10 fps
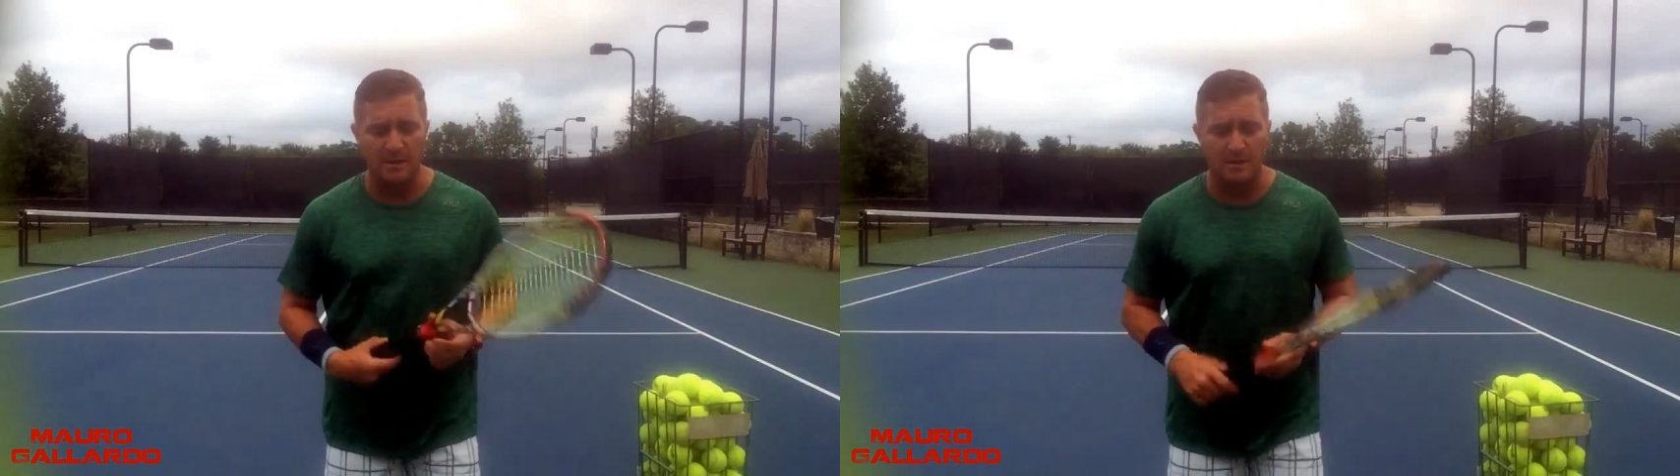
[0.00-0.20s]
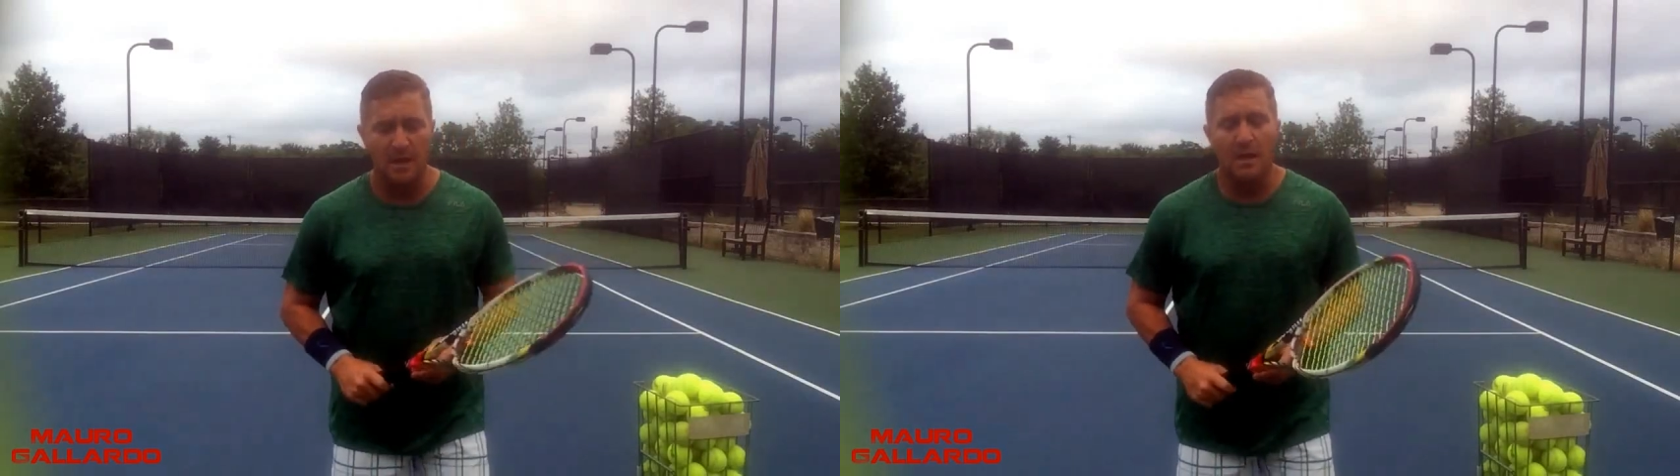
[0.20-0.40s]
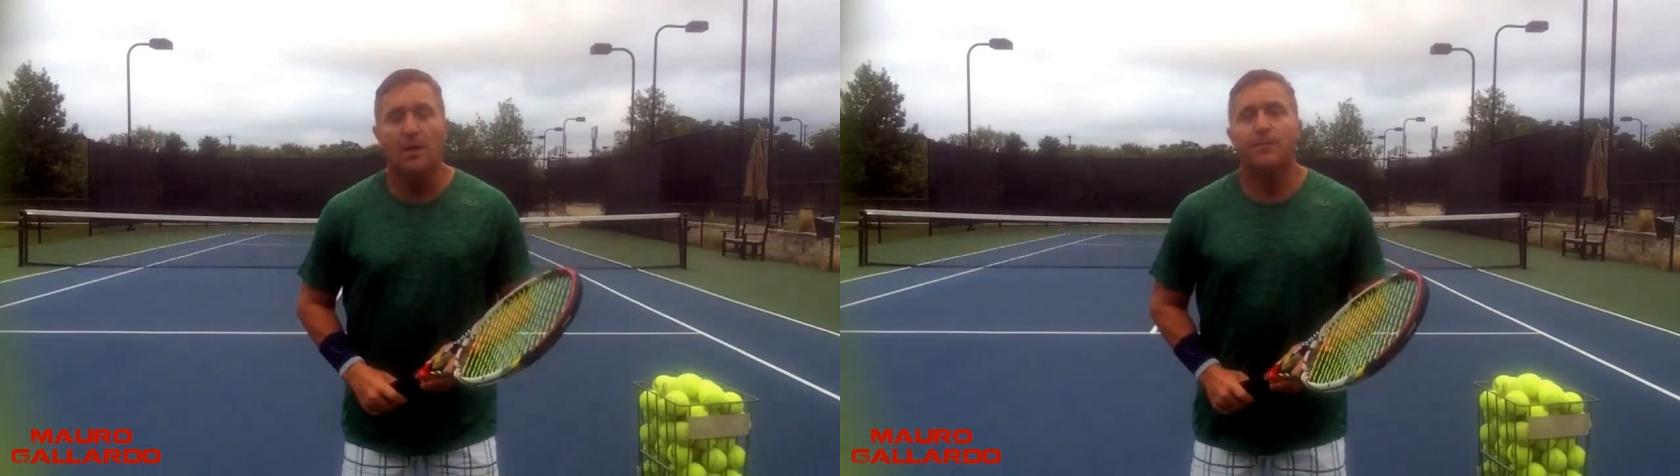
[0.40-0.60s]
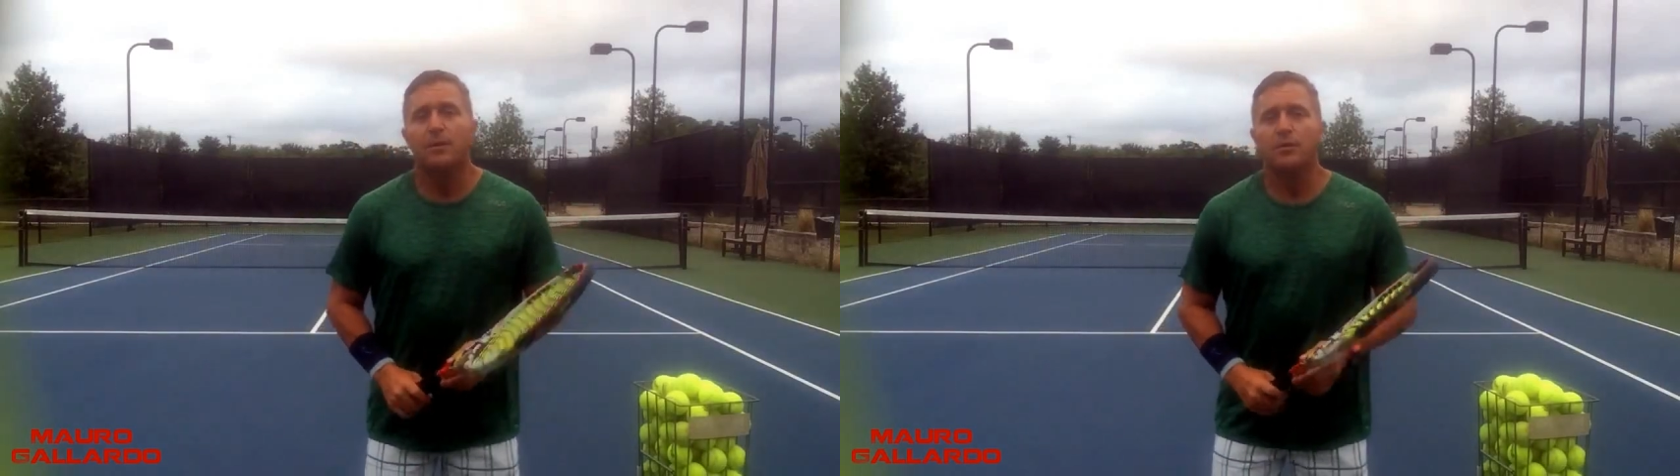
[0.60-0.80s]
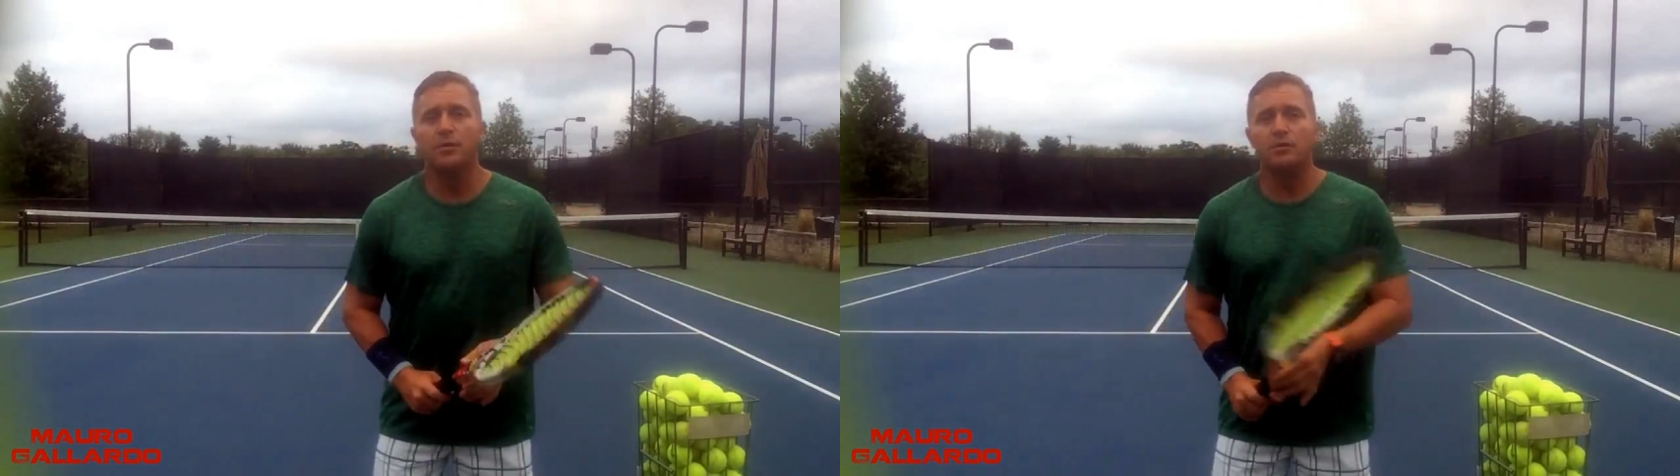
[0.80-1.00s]
is
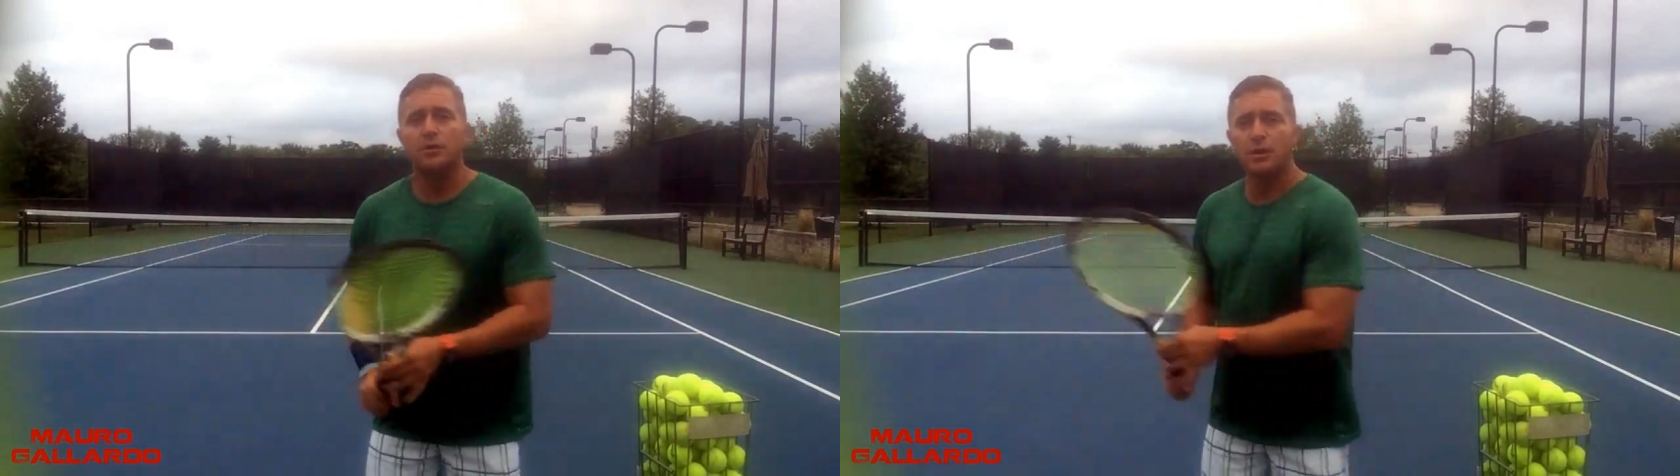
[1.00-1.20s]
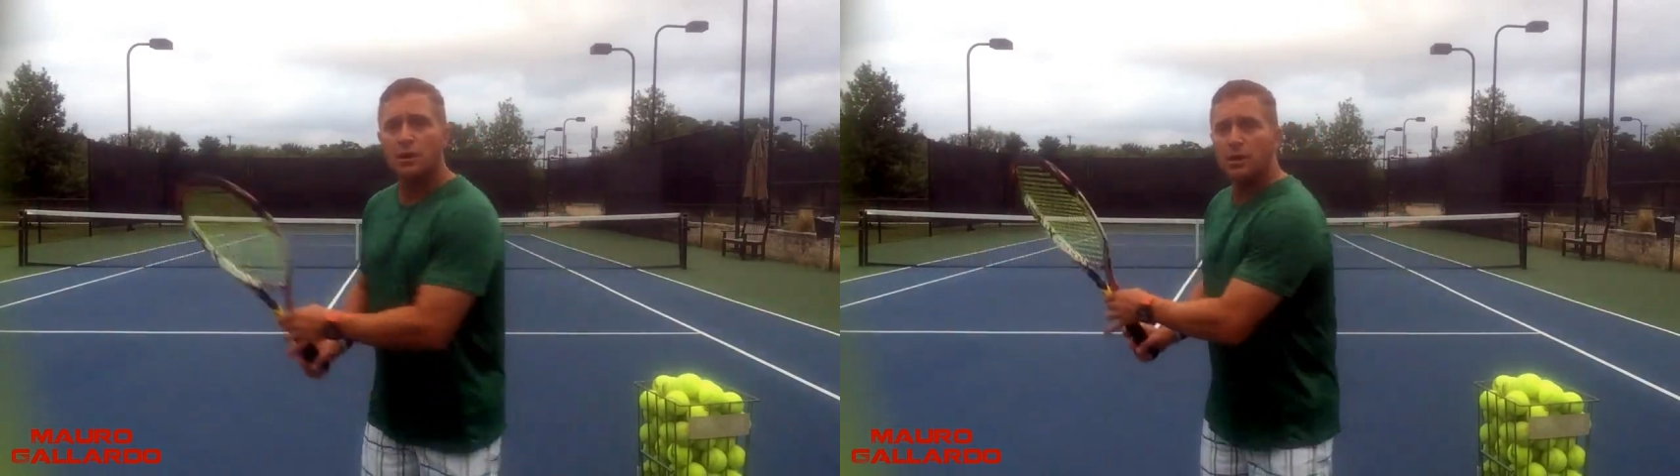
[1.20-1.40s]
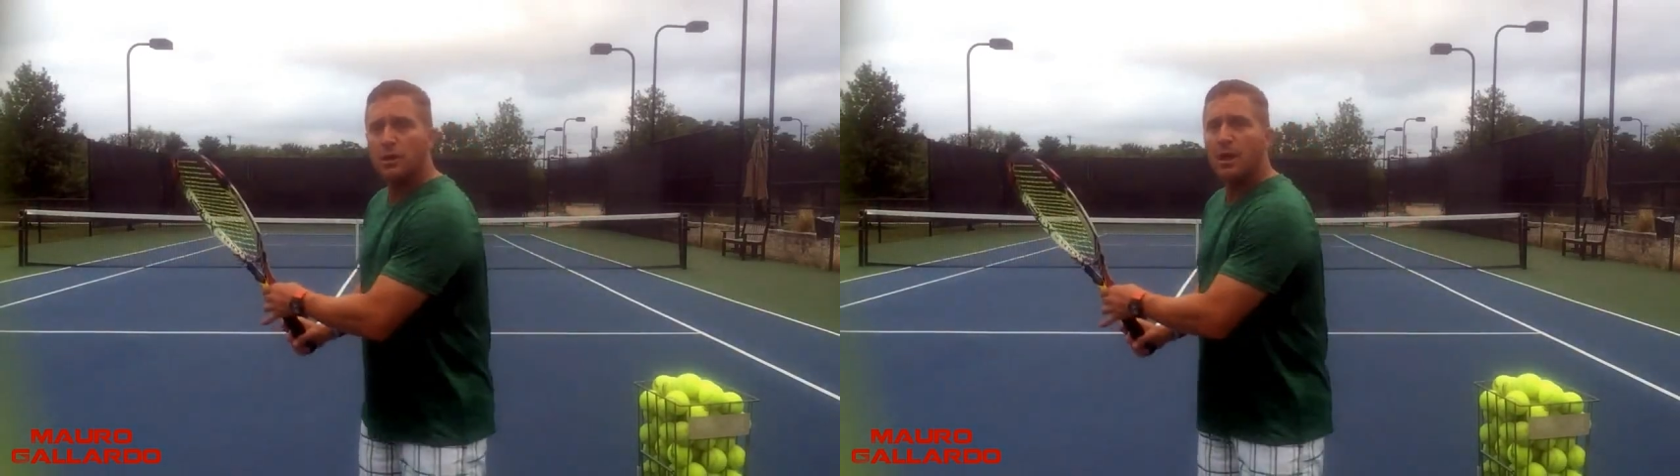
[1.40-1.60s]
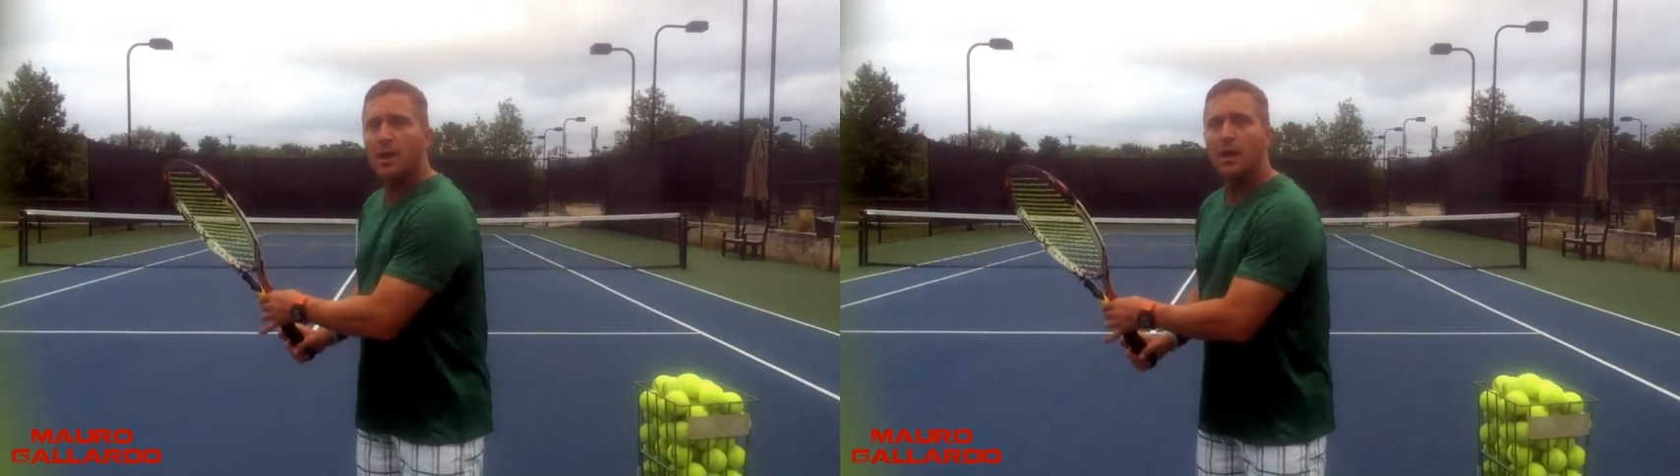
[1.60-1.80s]
you turn,